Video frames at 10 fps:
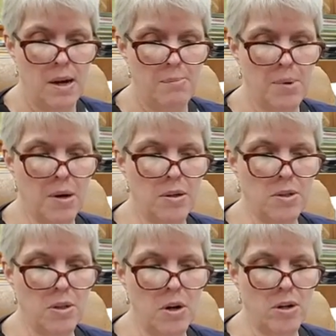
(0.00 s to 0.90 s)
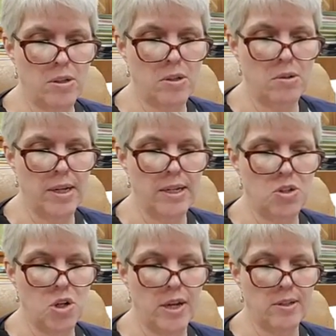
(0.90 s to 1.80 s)
Parker started to lead
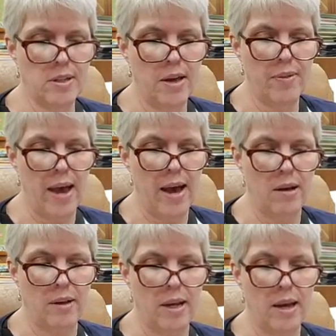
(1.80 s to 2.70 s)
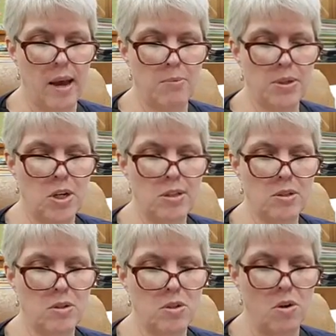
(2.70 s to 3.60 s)
Chase down the alley, and when Chase
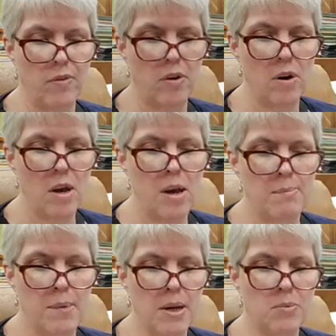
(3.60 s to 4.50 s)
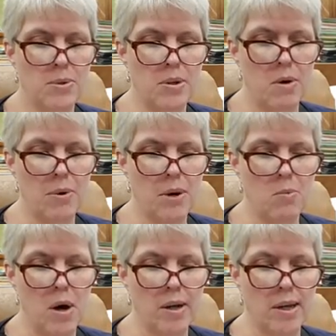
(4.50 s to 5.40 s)
looked over, Mina was already
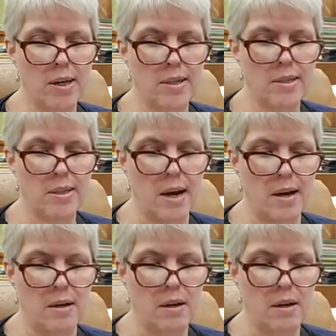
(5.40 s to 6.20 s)
walking at his side.